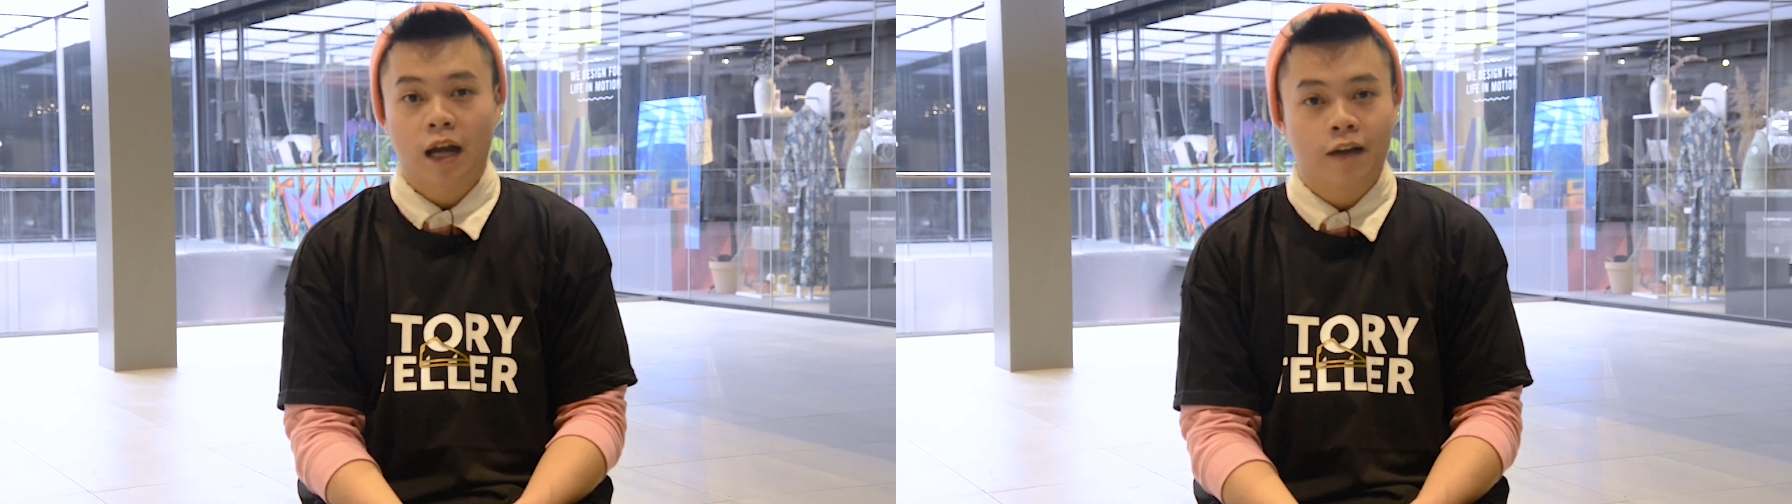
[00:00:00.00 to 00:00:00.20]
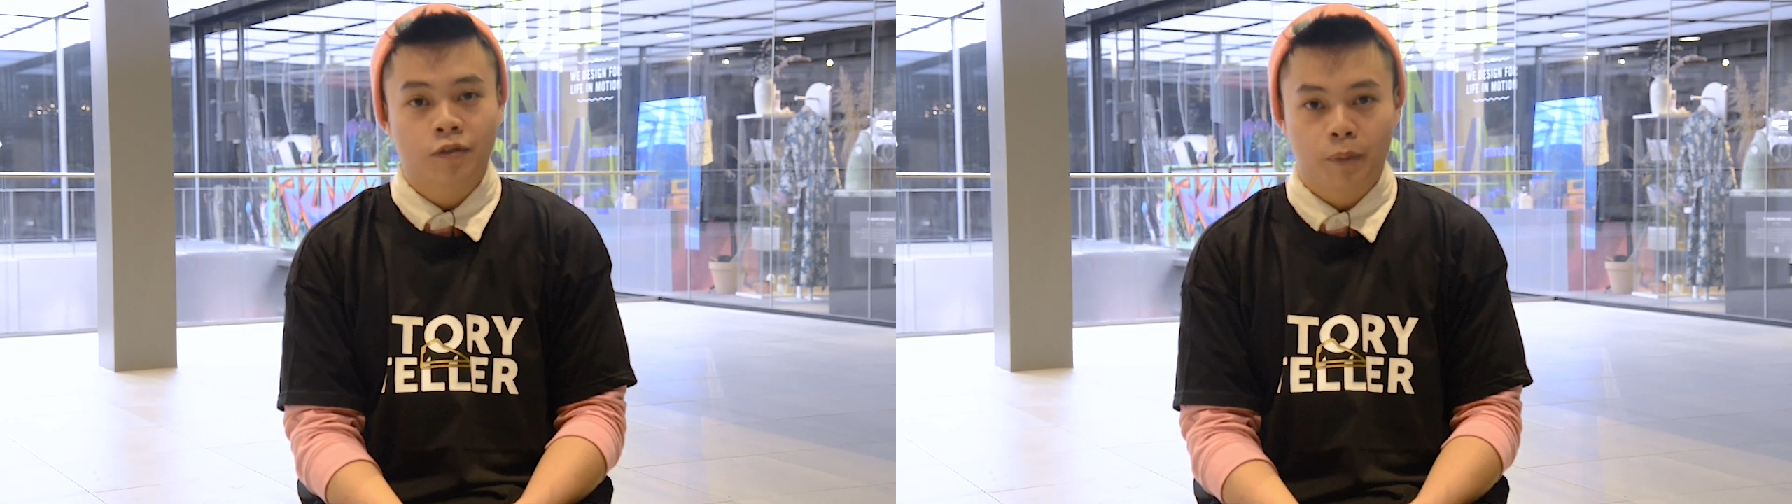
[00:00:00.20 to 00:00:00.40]

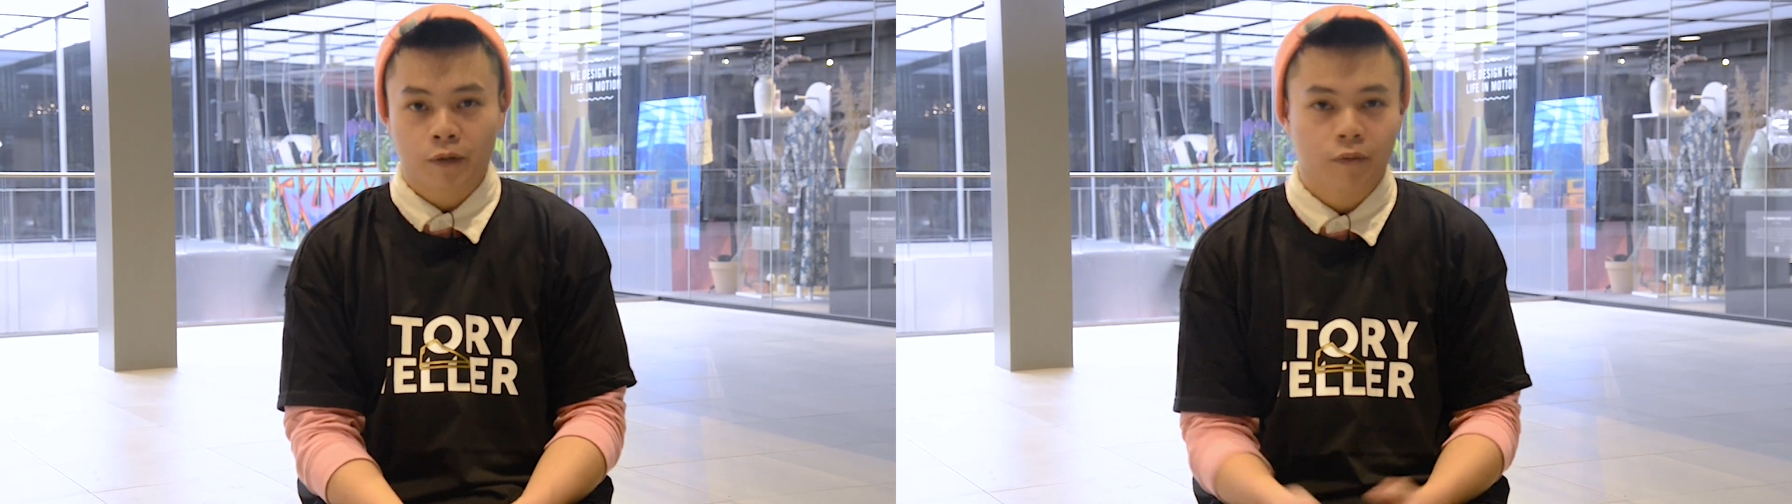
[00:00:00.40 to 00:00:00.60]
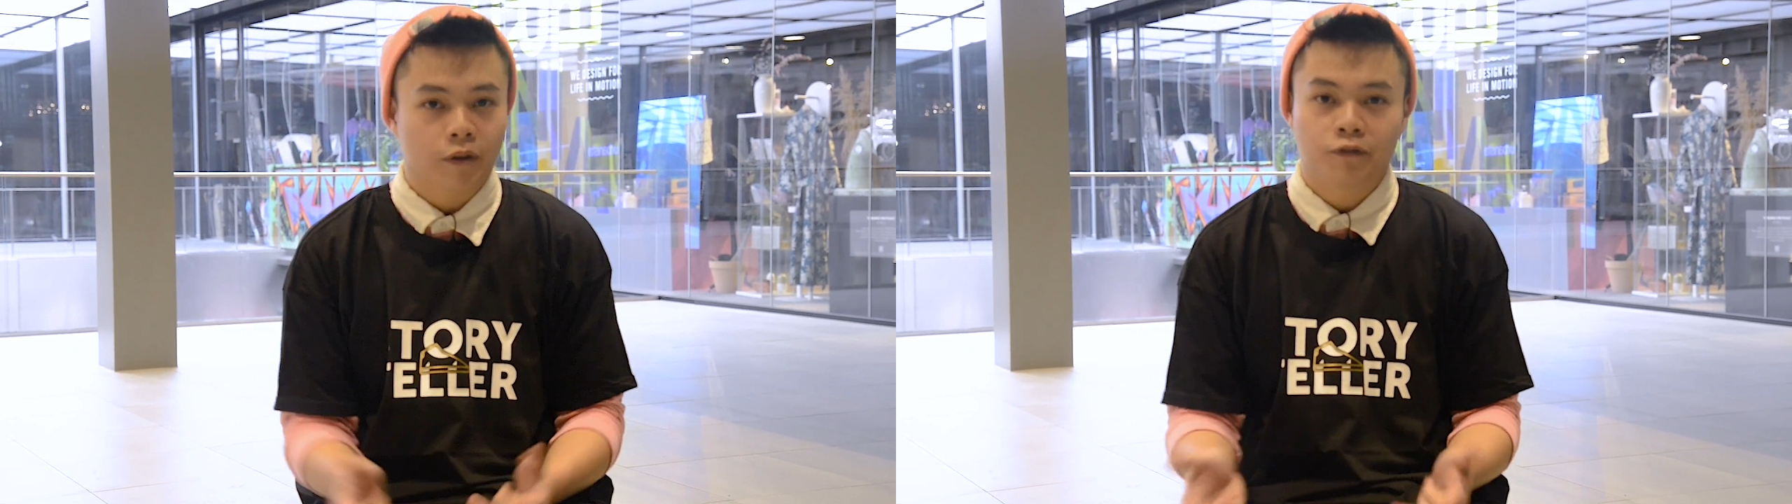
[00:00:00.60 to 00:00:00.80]
I have to pick
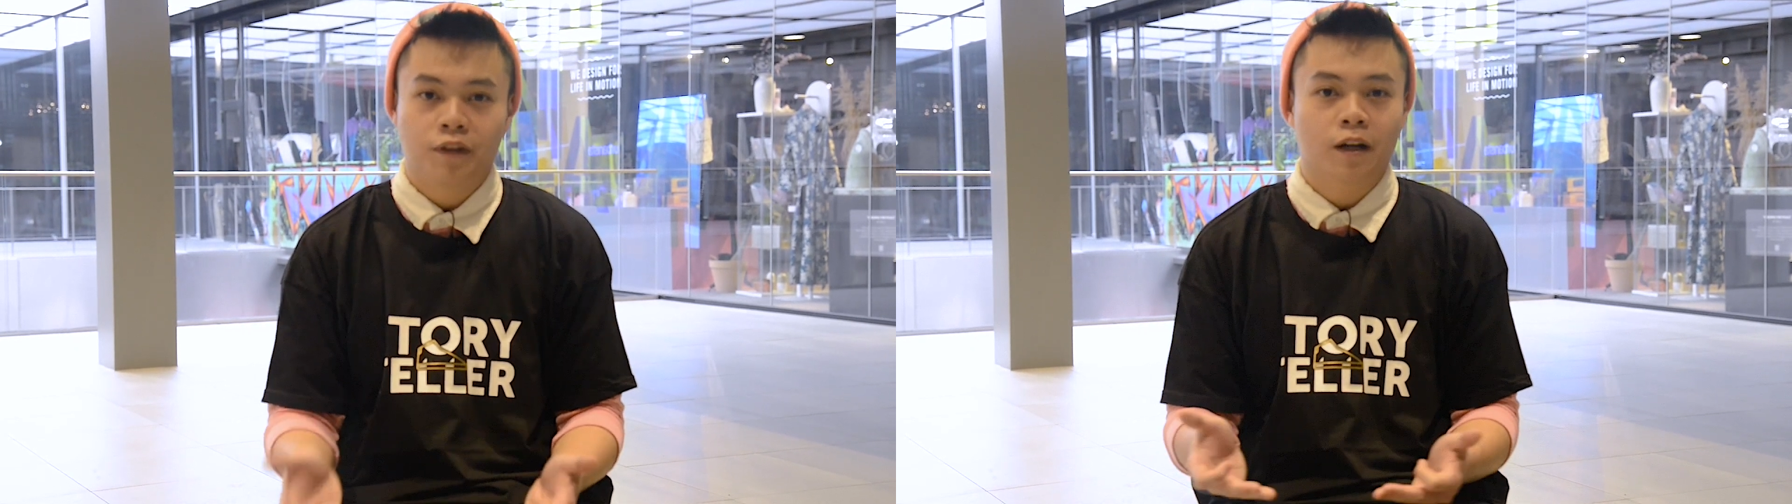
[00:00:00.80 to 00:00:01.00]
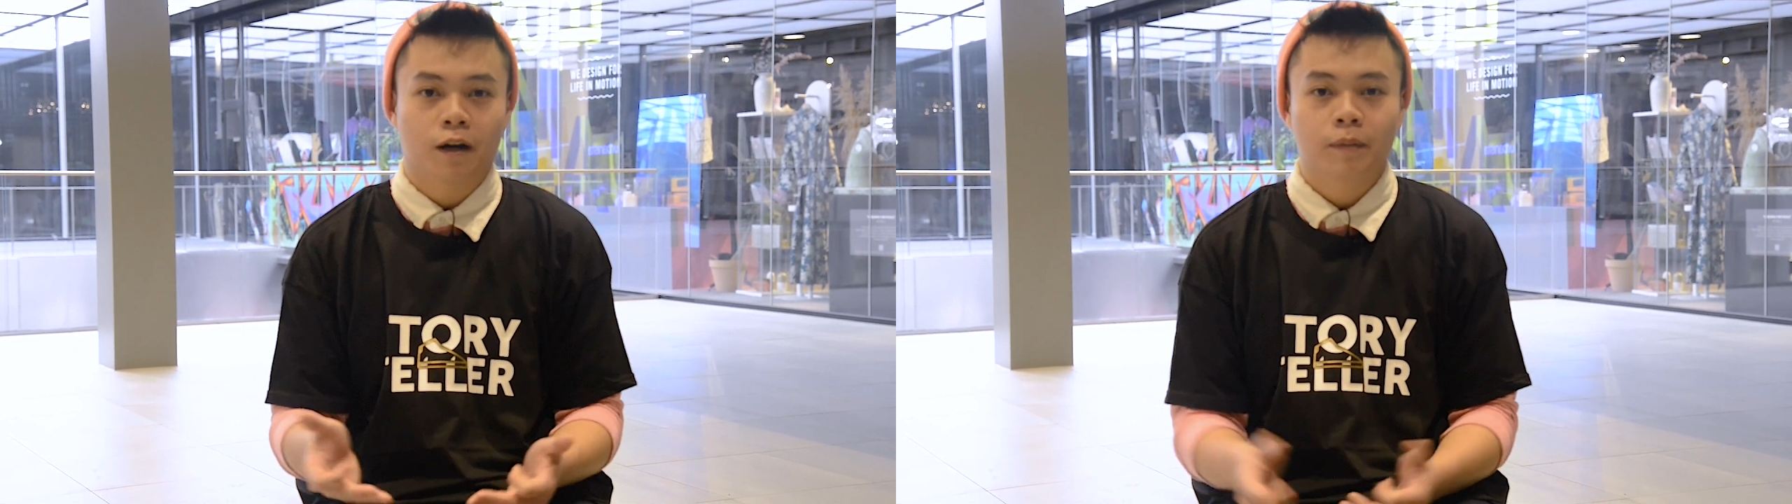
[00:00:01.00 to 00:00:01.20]
from the
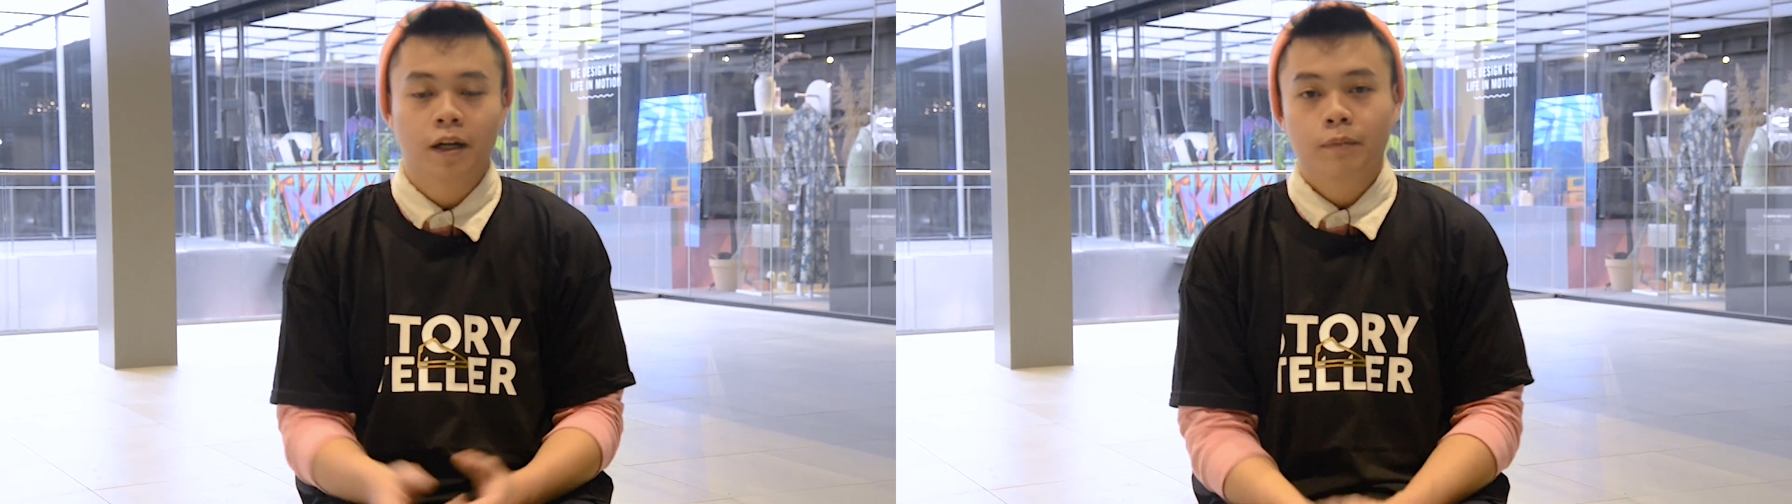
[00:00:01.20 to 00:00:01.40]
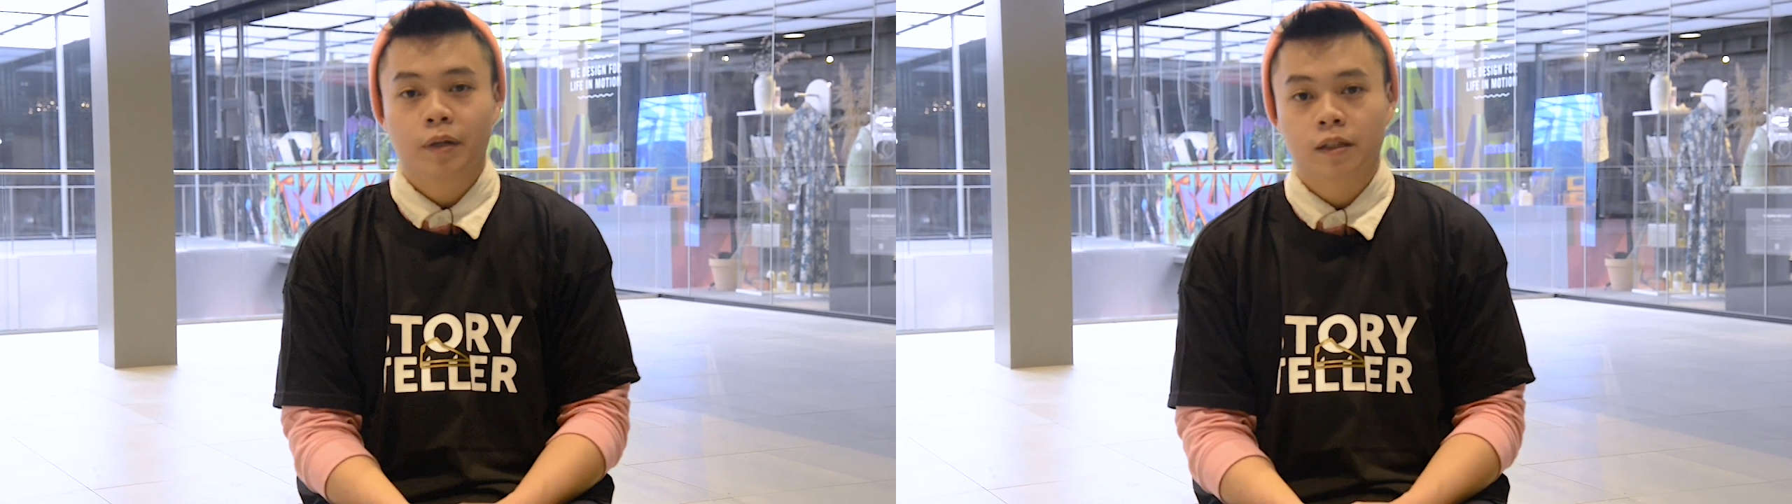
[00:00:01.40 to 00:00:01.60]
feet up
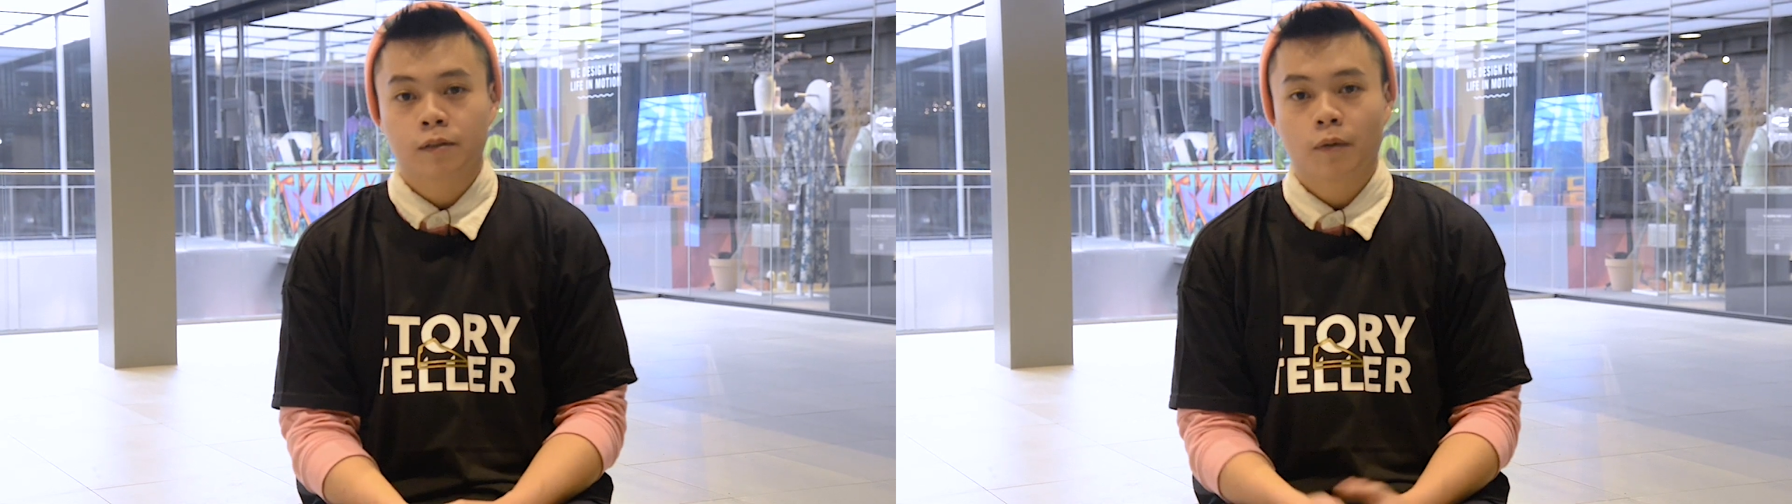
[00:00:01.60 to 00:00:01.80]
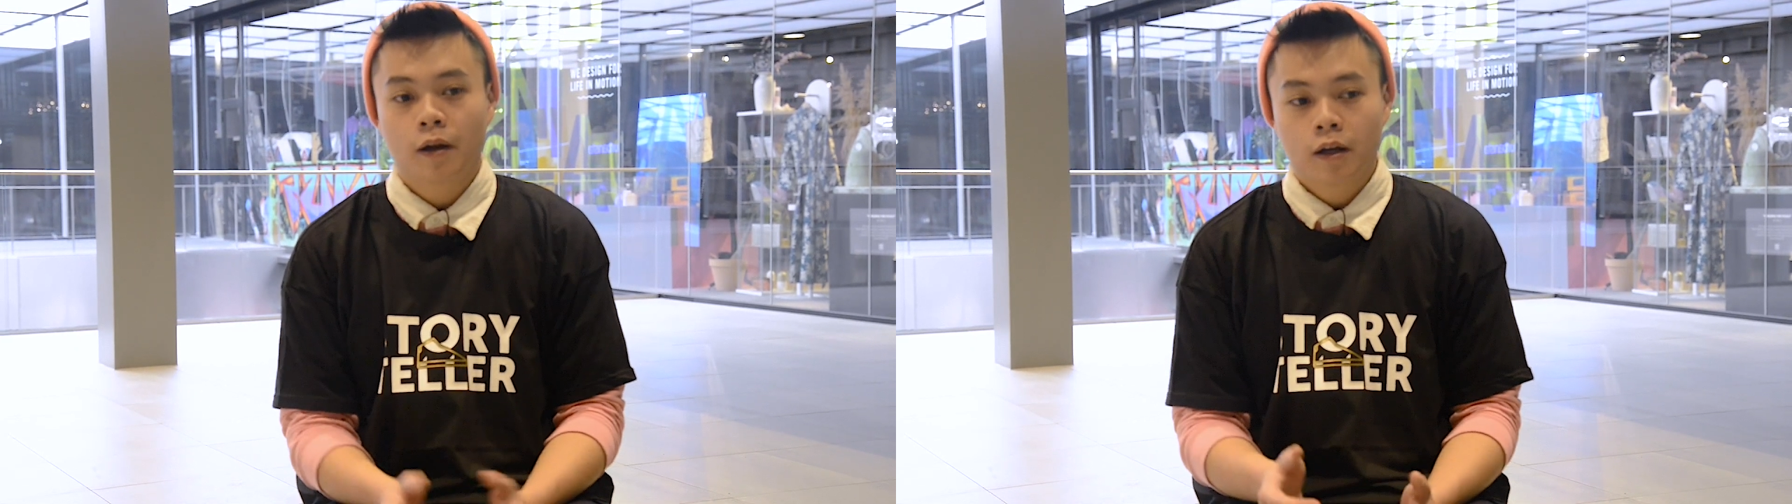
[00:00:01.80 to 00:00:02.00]
because